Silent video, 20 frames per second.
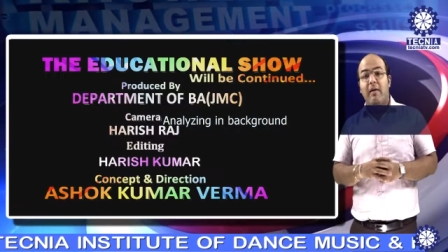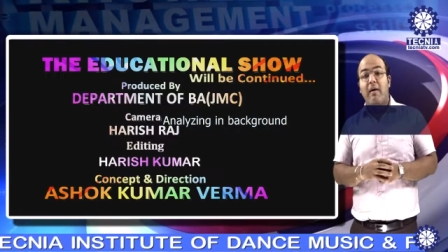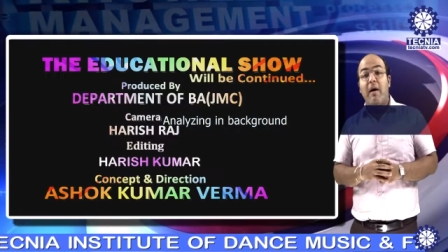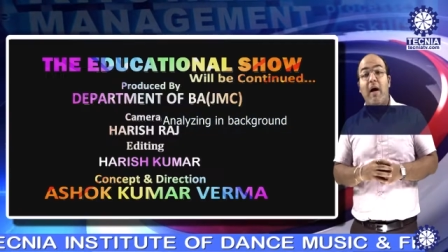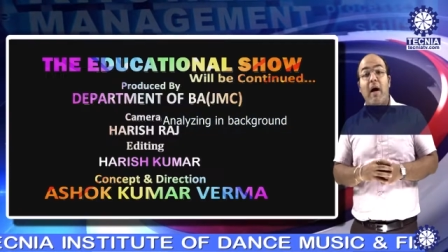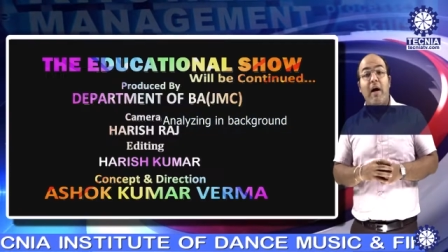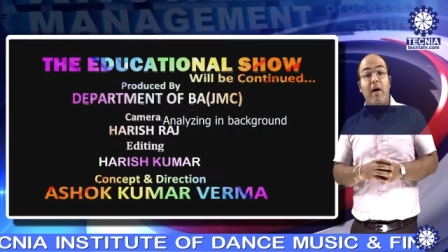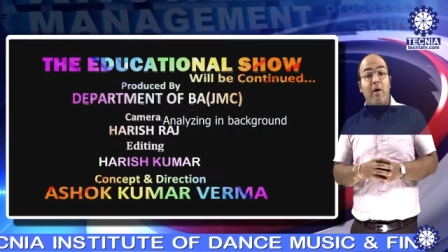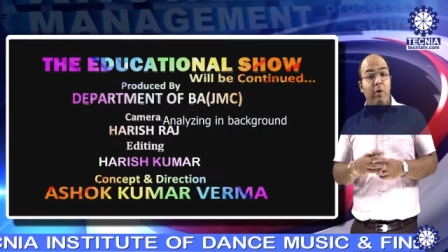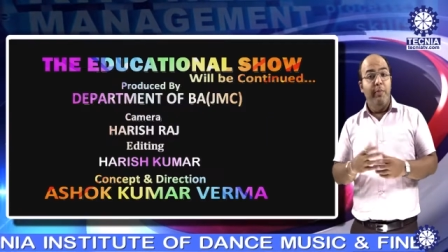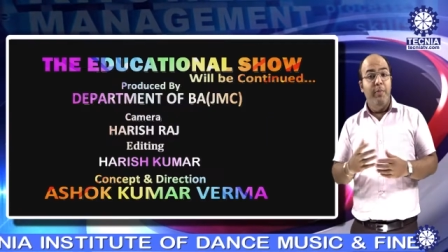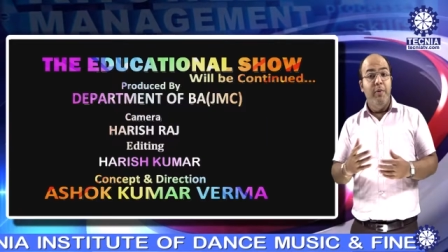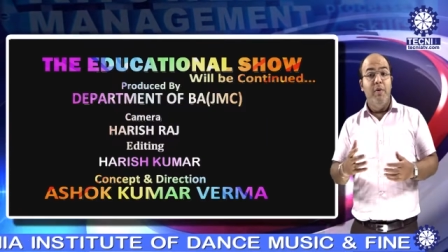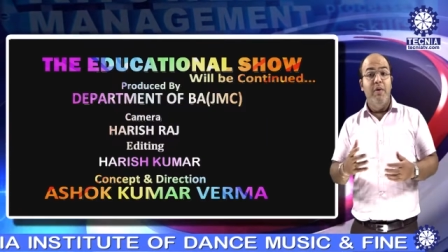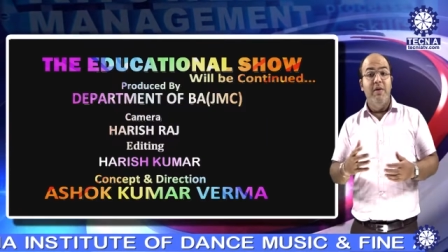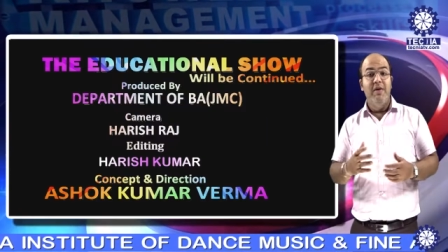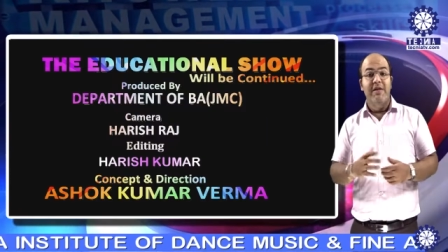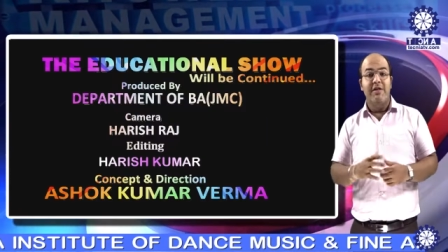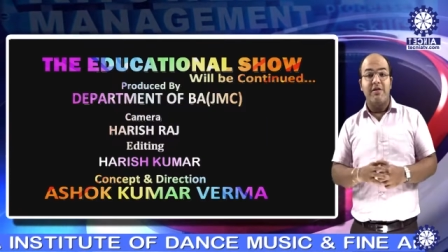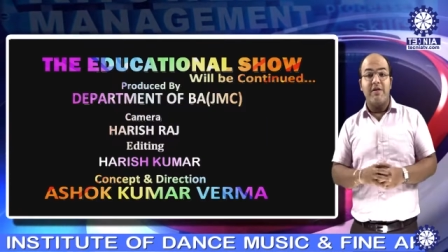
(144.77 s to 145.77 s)
I hope you
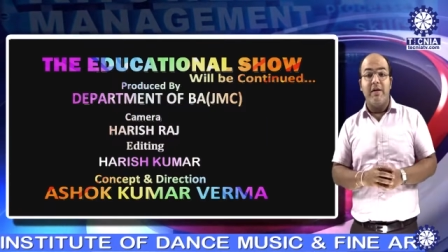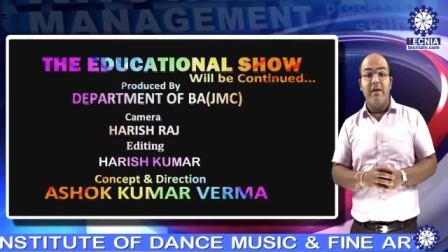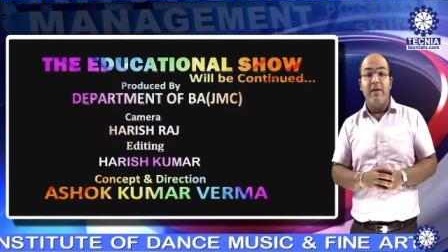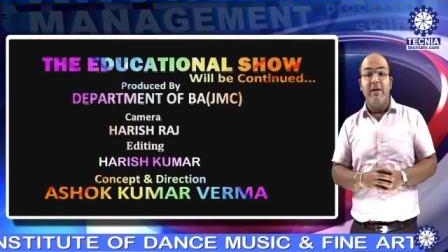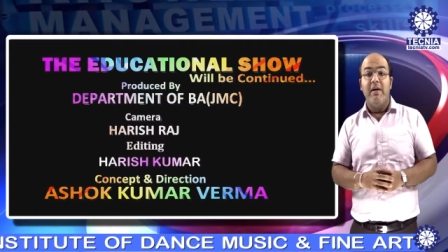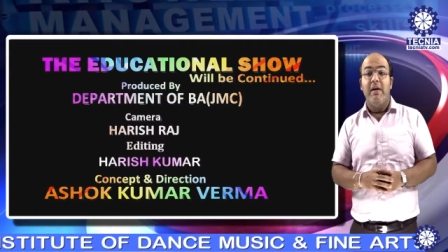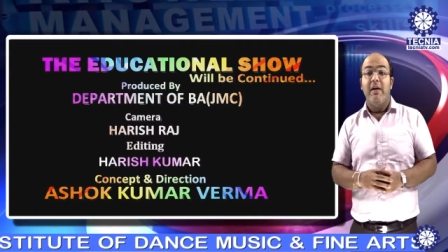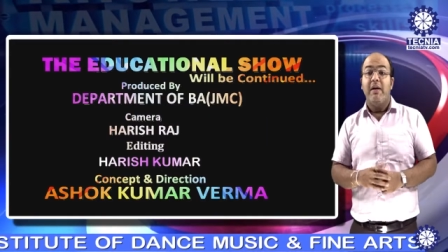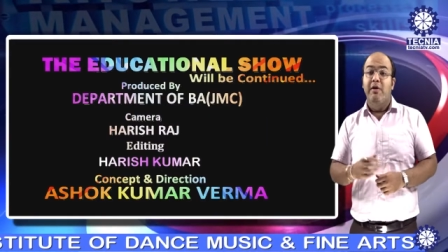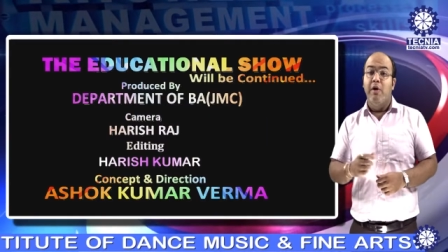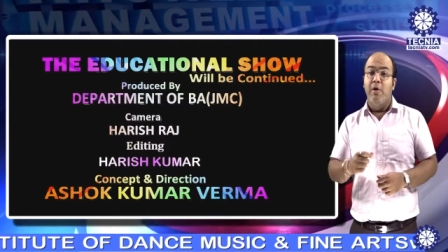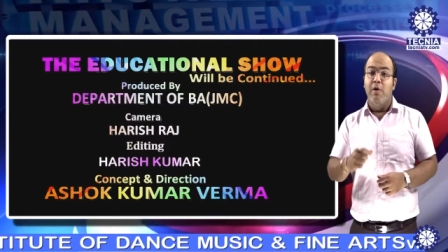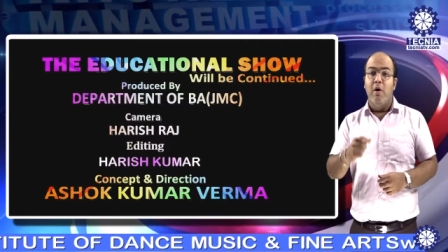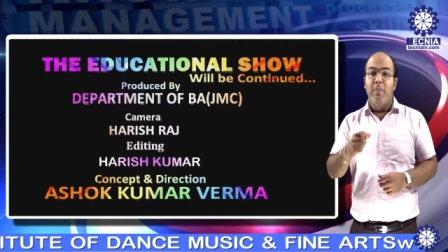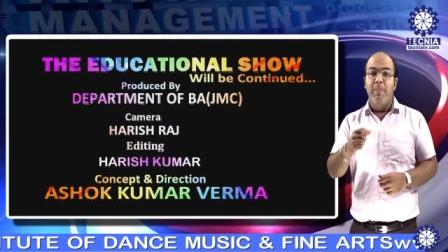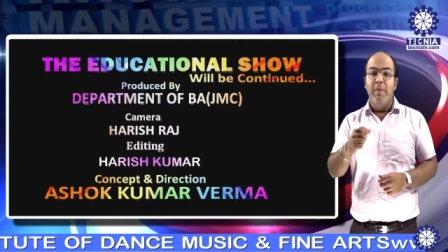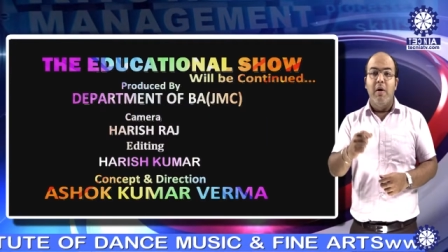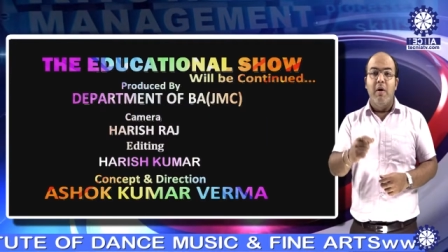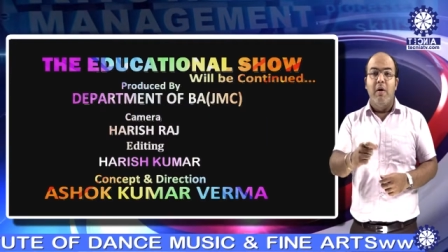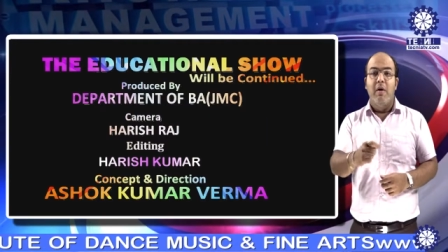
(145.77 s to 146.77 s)
understand the
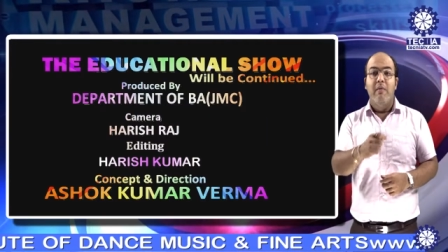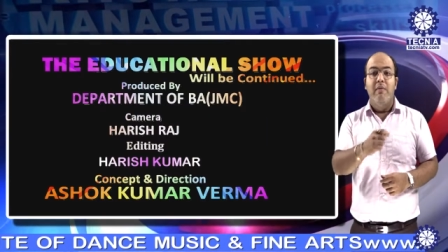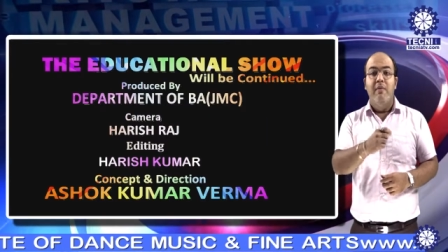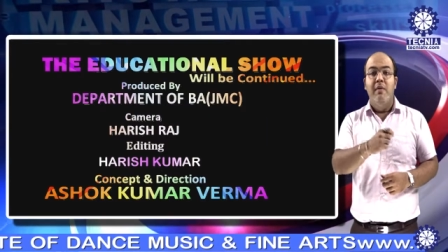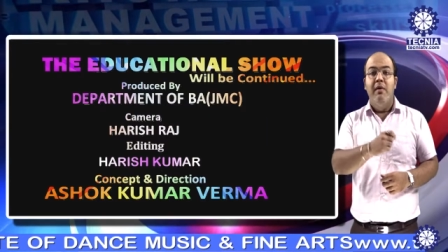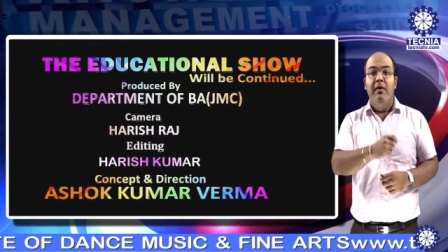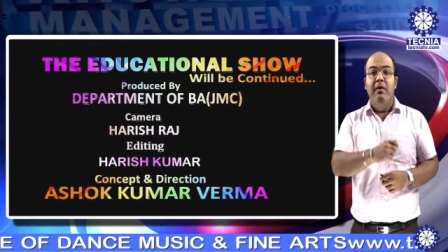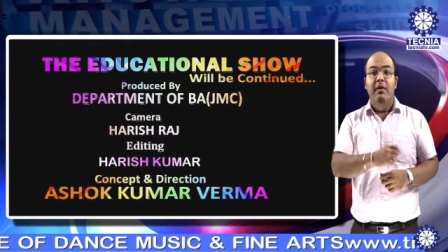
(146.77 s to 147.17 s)
topic of